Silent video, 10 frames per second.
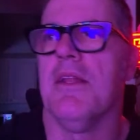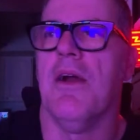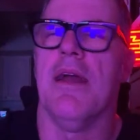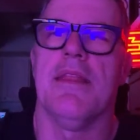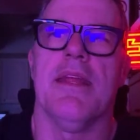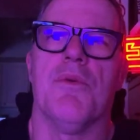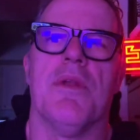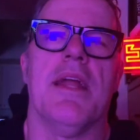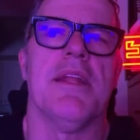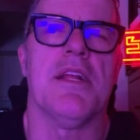I think when
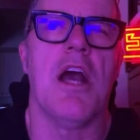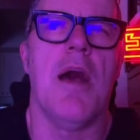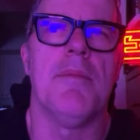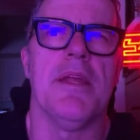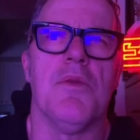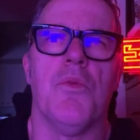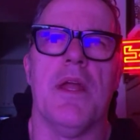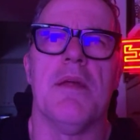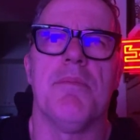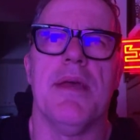I did comedy in
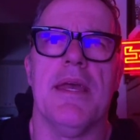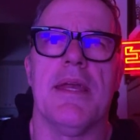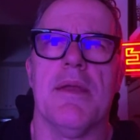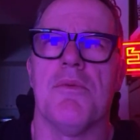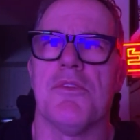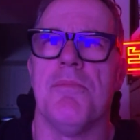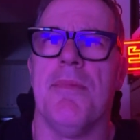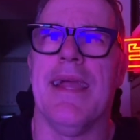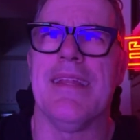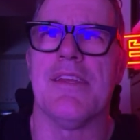Winnipeg, it was
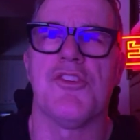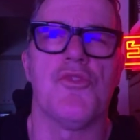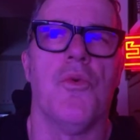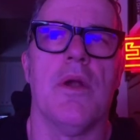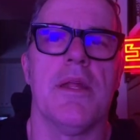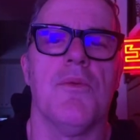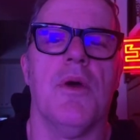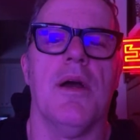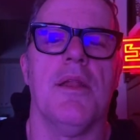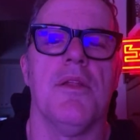minus
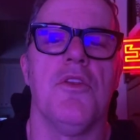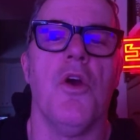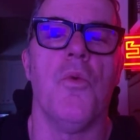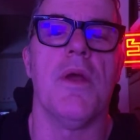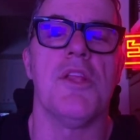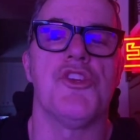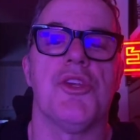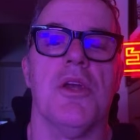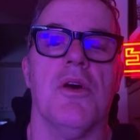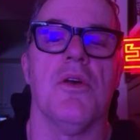21. No wind
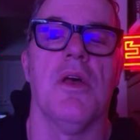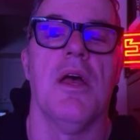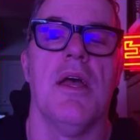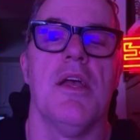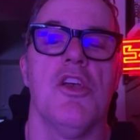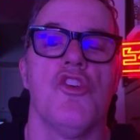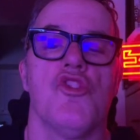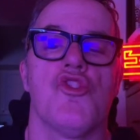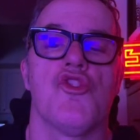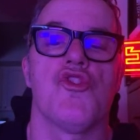chill.
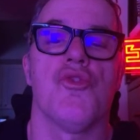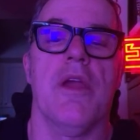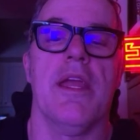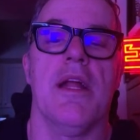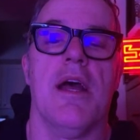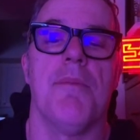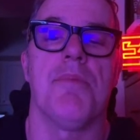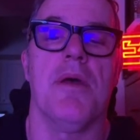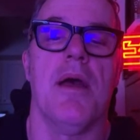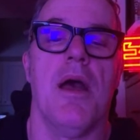Straight
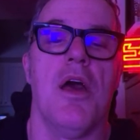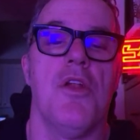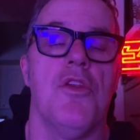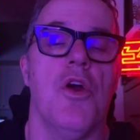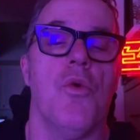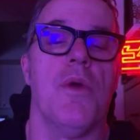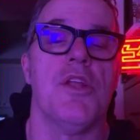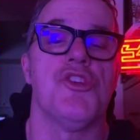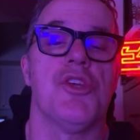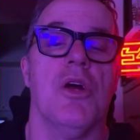up, no
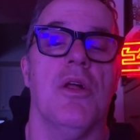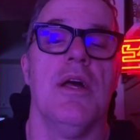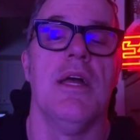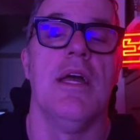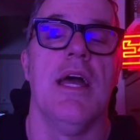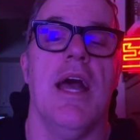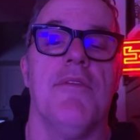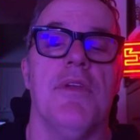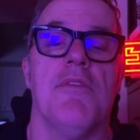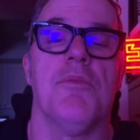wind chill. Have
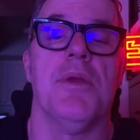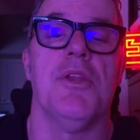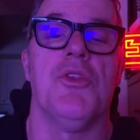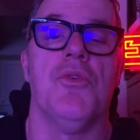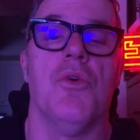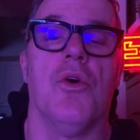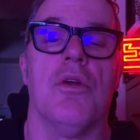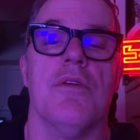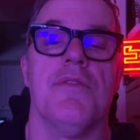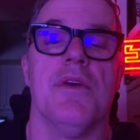you ever been to
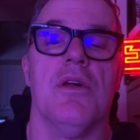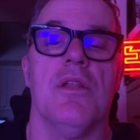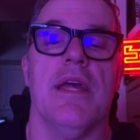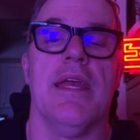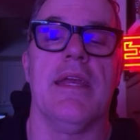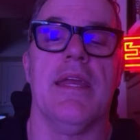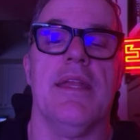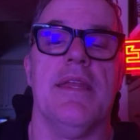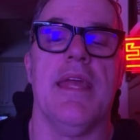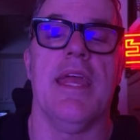Oroville
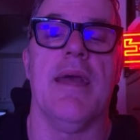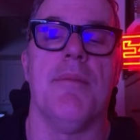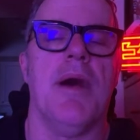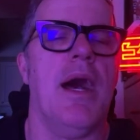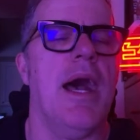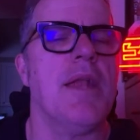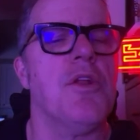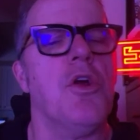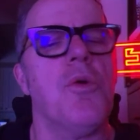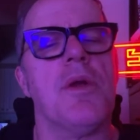Lake and Dam?
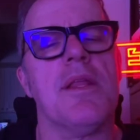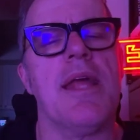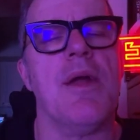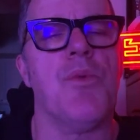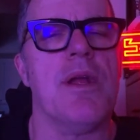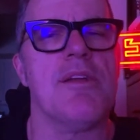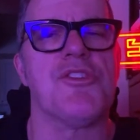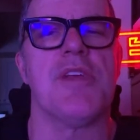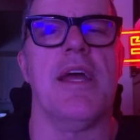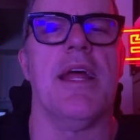I don't know where
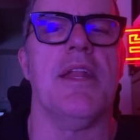is that?